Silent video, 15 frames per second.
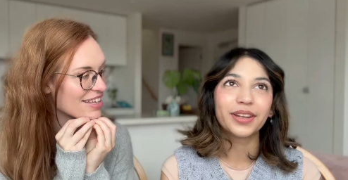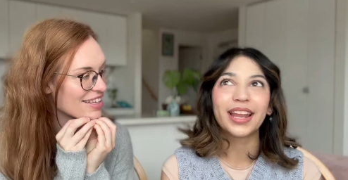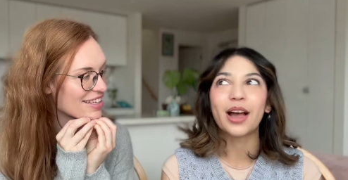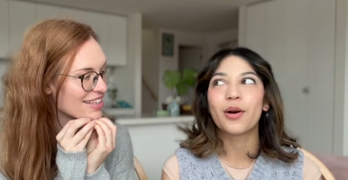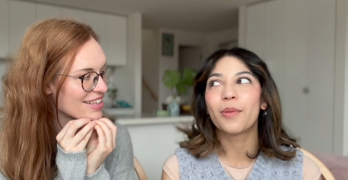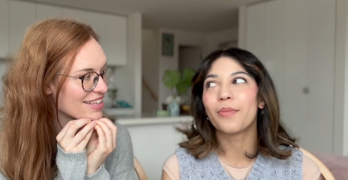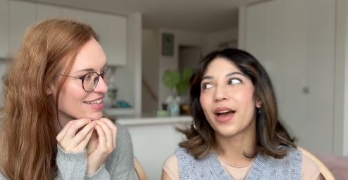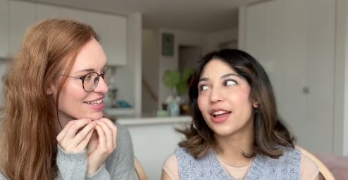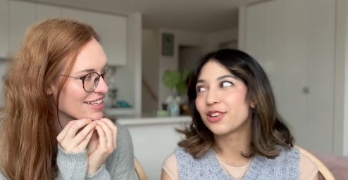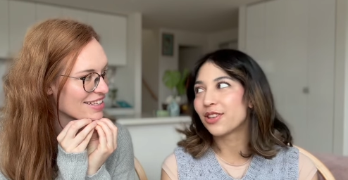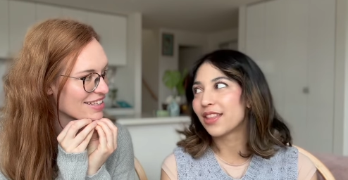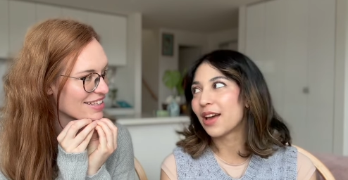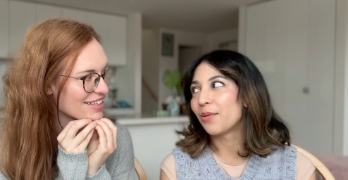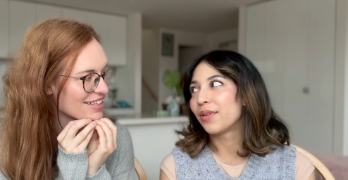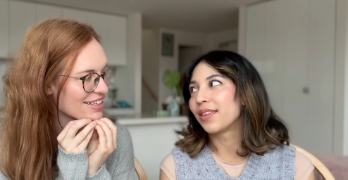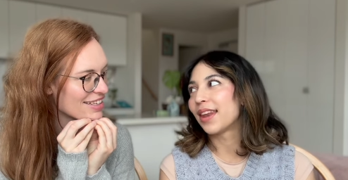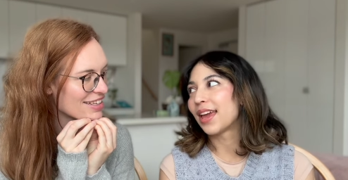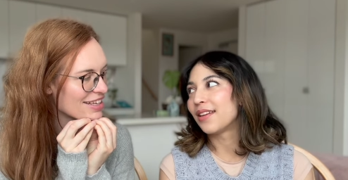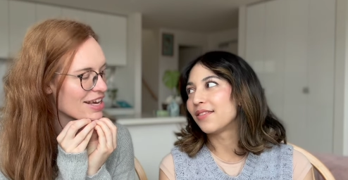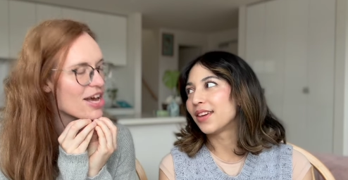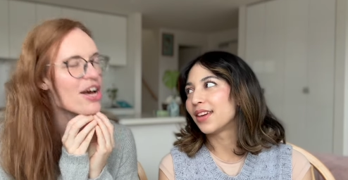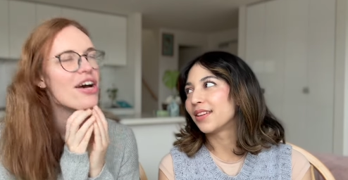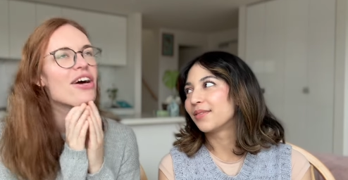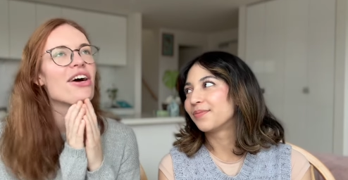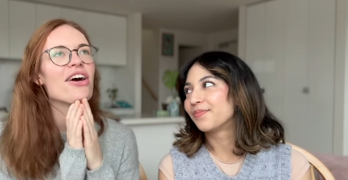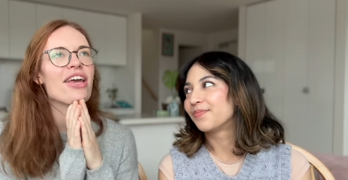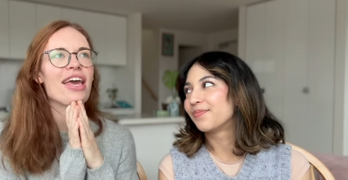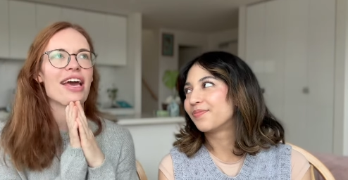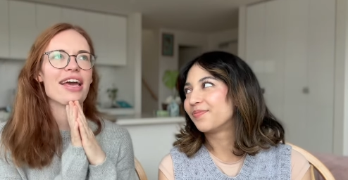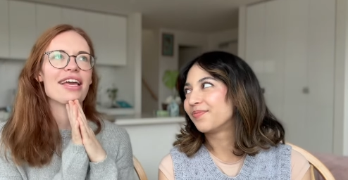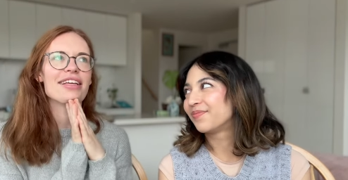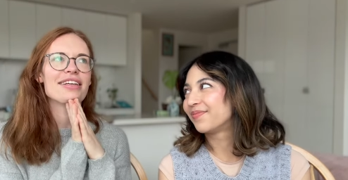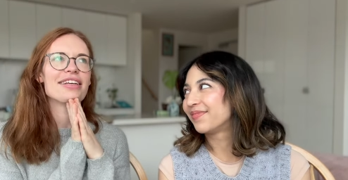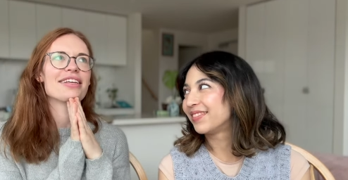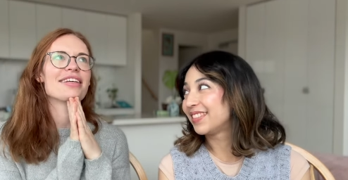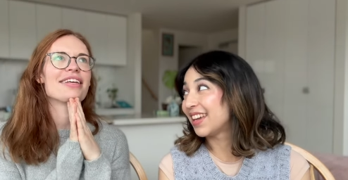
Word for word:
Speaker 1: now imagine that with navy. Okay.